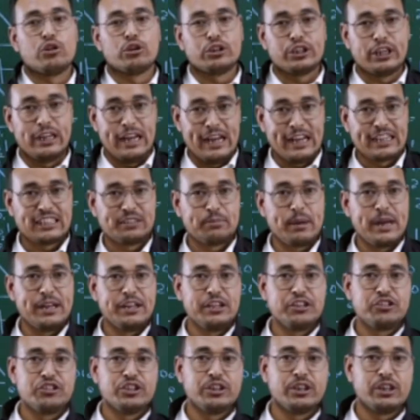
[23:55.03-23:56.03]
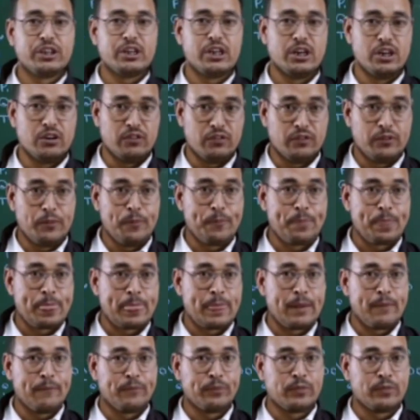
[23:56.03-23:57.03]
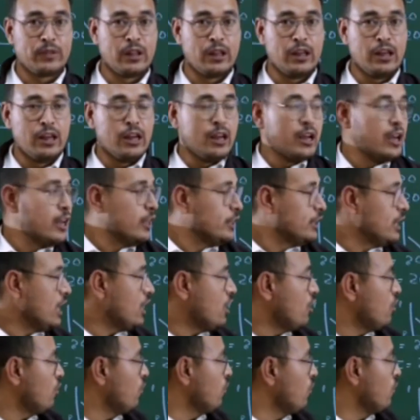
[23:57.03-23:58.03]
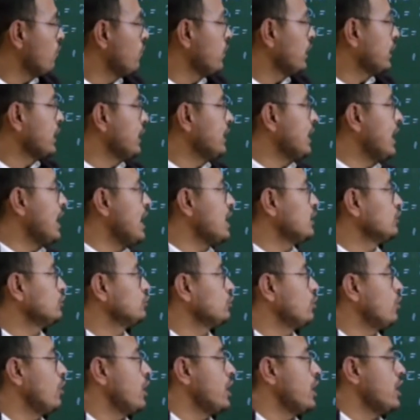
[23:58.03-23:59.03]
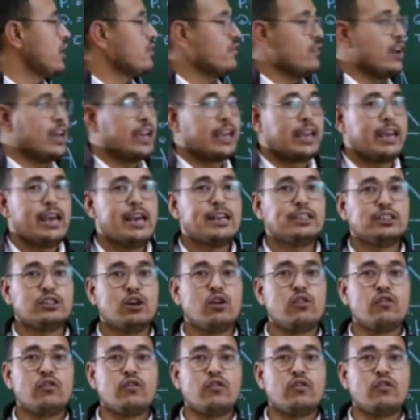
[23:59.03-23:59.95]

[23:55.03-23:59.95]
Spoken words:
total expenditure curve. Now we can also have a case